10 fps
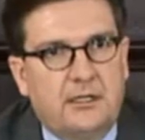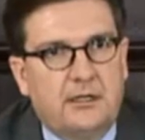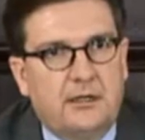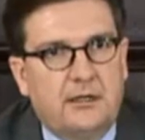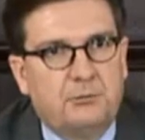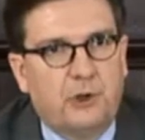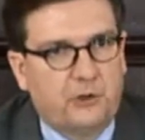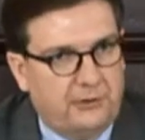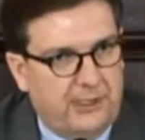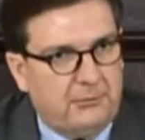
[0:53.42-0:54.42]
a
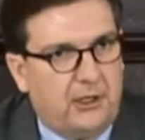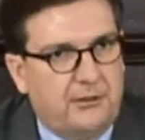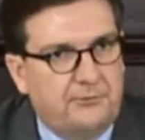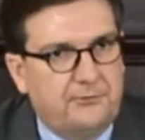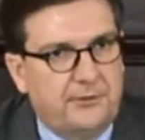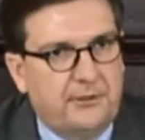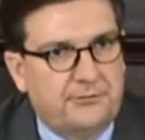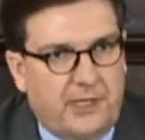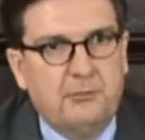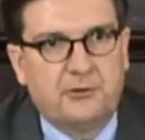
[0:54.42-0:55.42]
program of
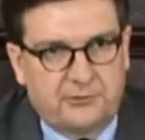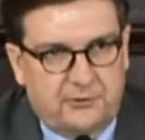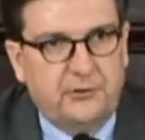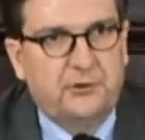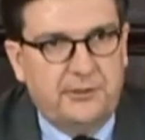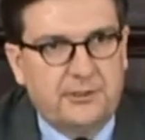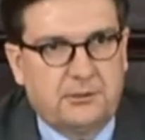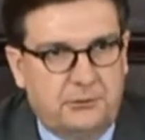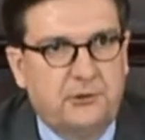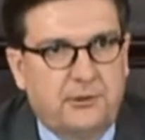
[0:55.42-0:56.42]
cybersecurity and
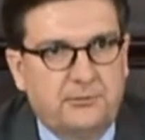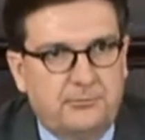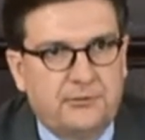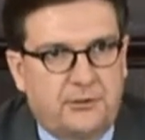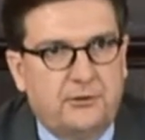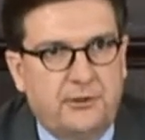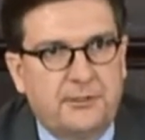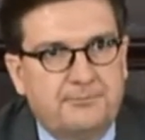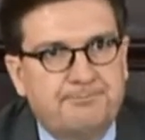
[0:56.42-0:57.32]
computer security?